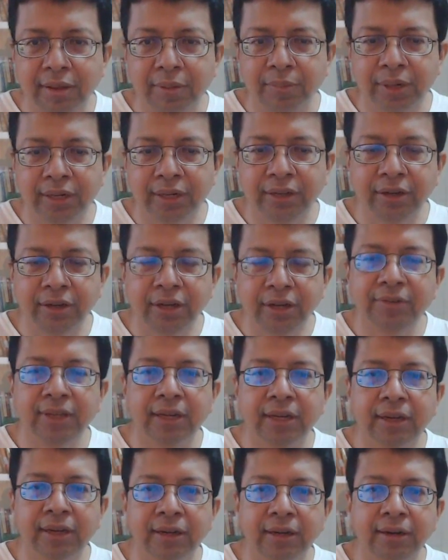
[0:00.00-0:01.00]
But here
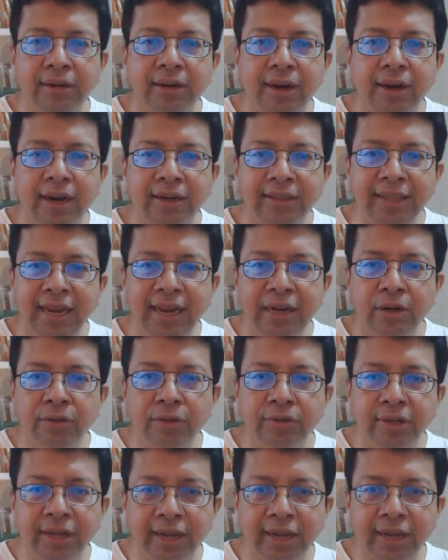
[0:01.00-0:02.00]
we are at the end
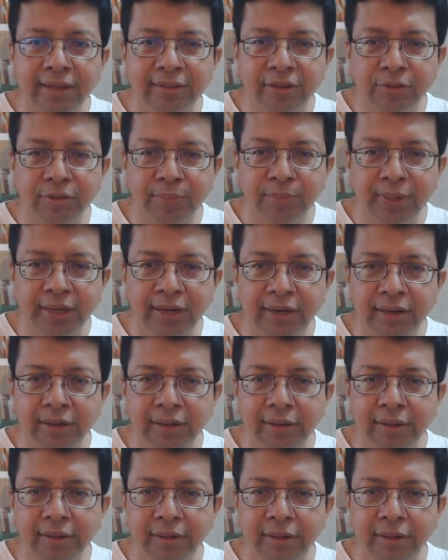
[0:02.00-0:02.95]
of a crisis period.